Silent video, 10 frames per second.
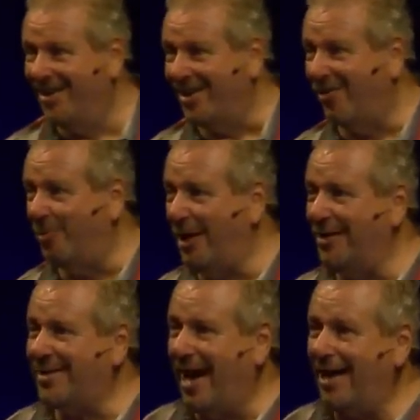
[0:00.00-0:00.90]
You ever been
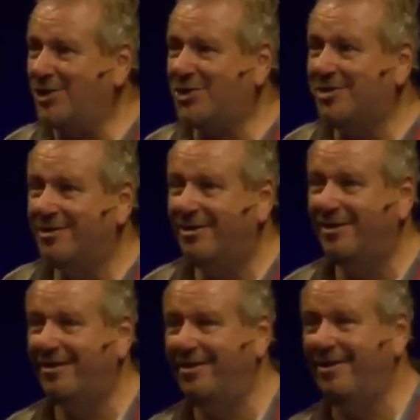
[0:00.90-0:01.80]
enticed?
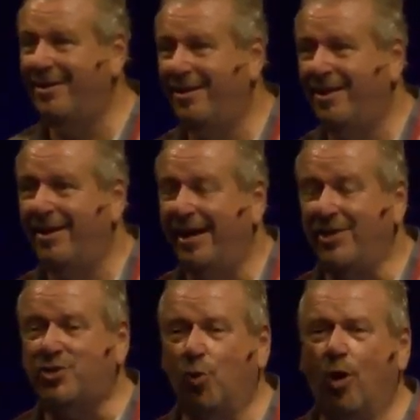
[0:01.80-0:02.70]

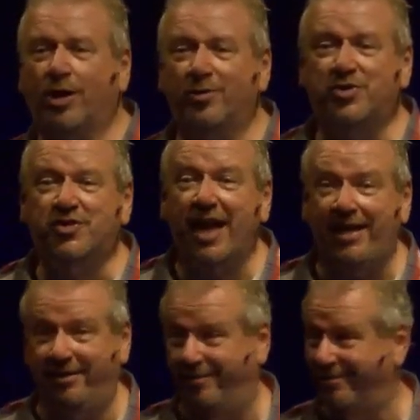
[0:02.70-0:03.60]
It's the work of
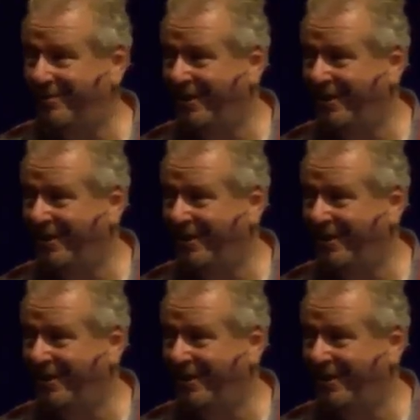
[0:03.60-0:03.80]
Satan.